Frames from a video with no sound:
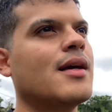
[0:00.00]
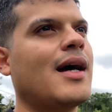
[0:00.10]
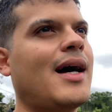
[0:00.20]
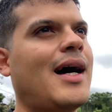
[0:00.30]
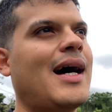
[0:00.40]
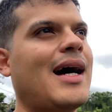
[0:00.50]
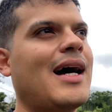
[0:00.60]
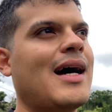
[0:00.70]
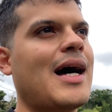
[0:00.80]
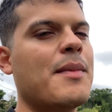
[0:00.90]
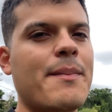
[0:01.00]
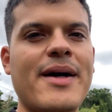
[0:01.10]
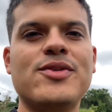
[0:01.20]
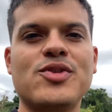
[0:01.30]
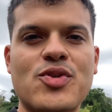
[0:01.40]
I'm
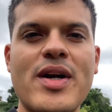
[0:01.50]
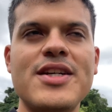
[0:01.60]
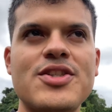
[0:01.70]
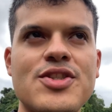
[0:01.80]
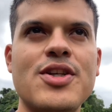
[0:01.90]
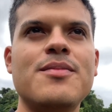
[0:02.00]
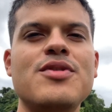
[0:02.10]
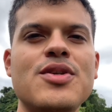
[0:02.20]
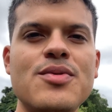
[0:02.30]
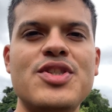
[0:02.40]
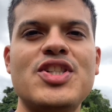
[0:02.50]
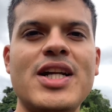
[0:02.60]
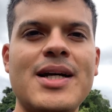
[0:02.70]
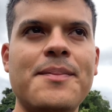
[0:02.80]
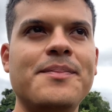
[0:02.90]
about to try some new shit
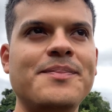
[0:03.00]
up.